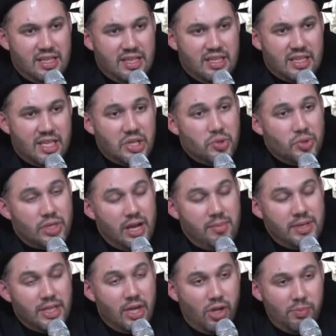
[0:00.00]
Can you come and
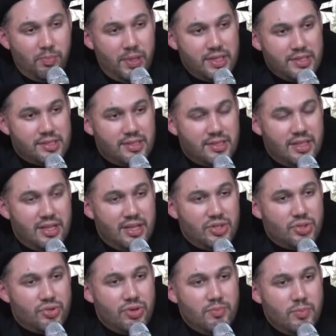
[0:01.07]
help us? to
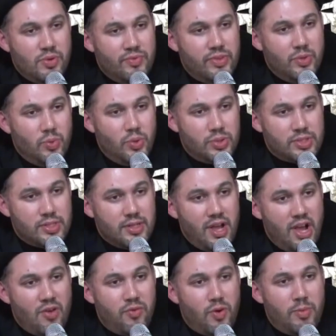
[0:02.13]
remove the water
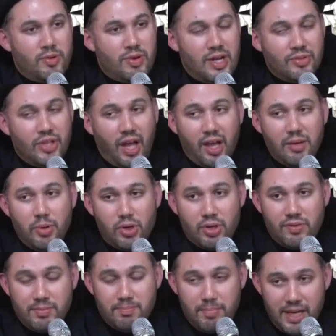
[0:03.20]
from around the qabr of
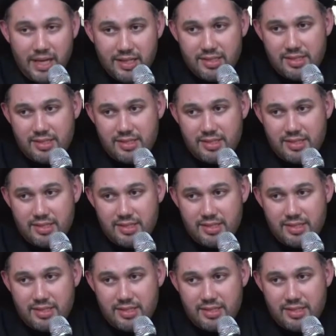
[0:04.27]
Abbas?